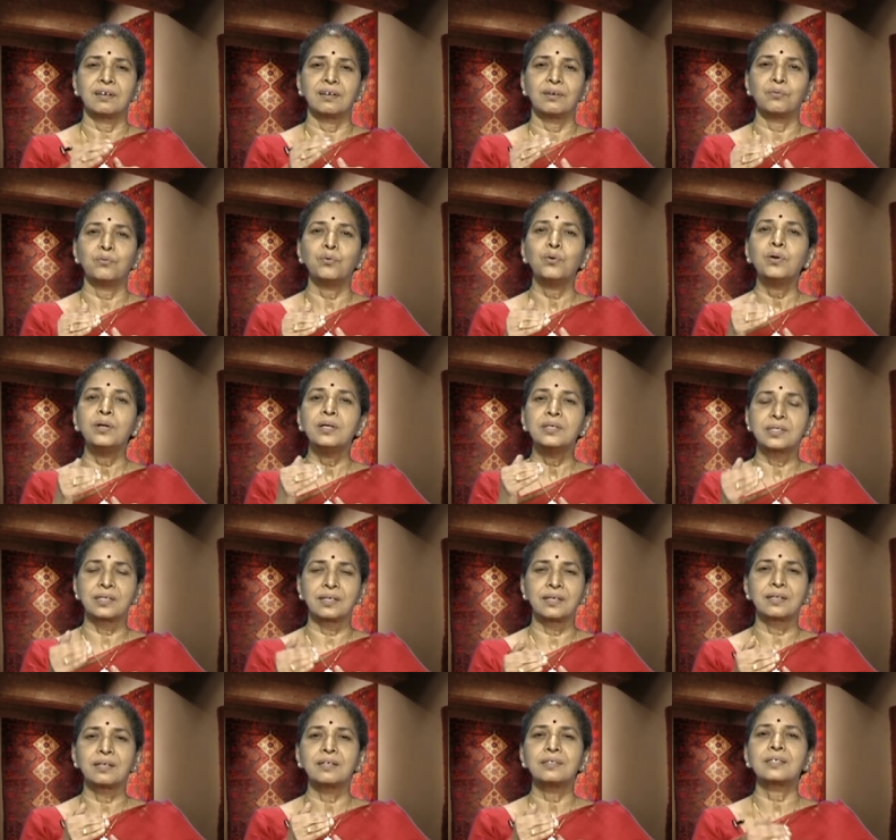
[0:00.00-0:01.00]
wool is a
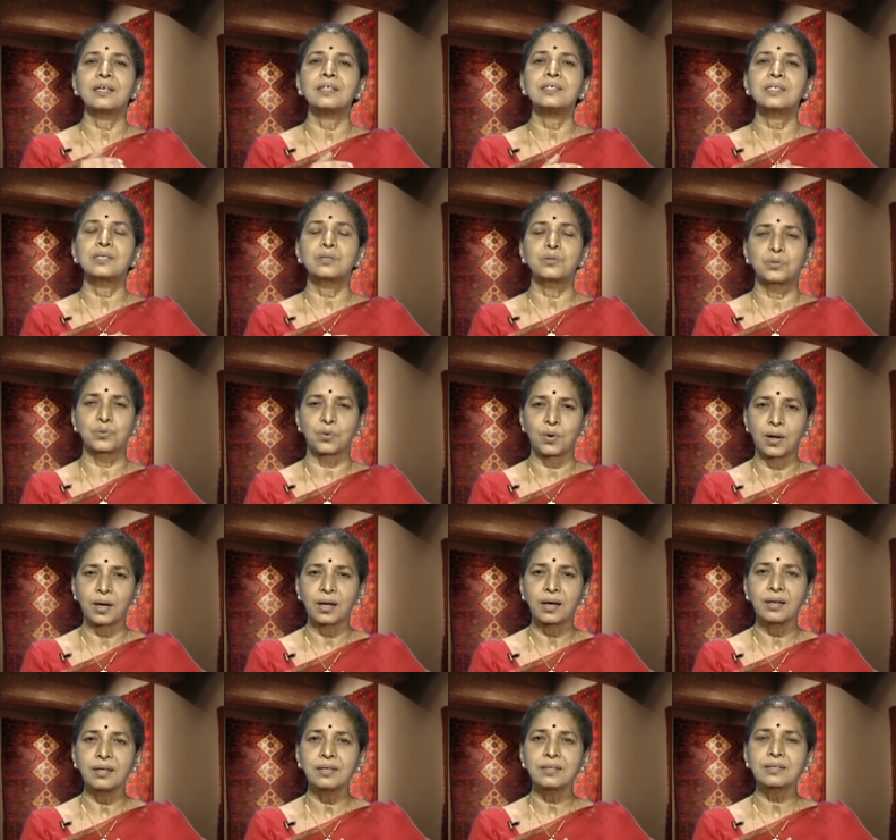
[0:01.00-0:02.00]
little sensitive to
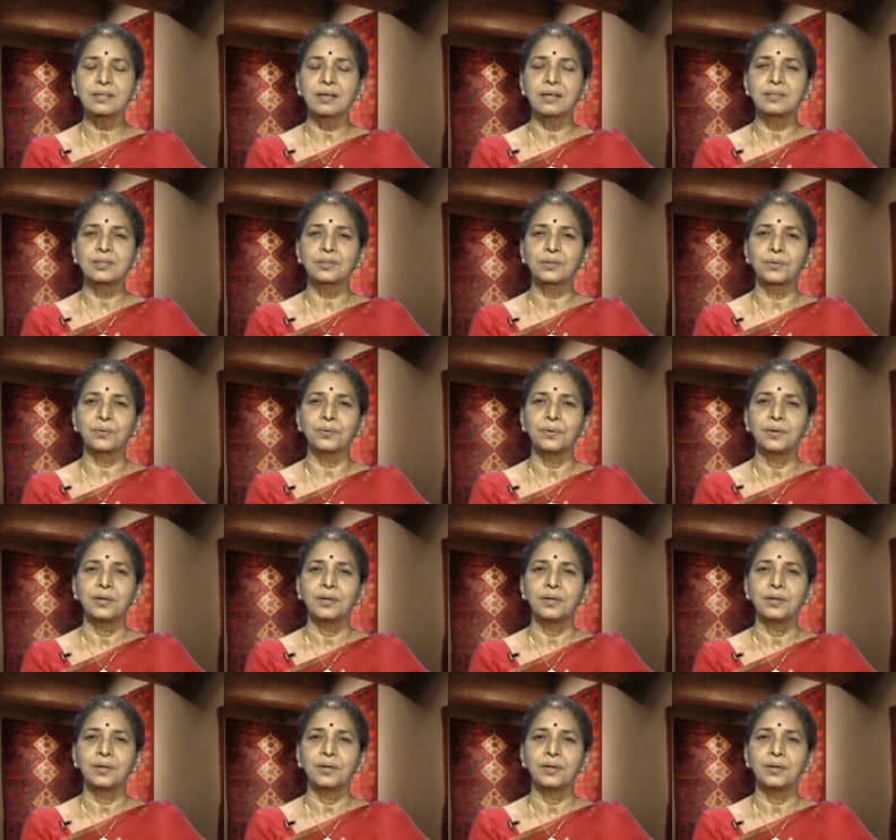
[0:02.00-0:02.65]
alkalis and so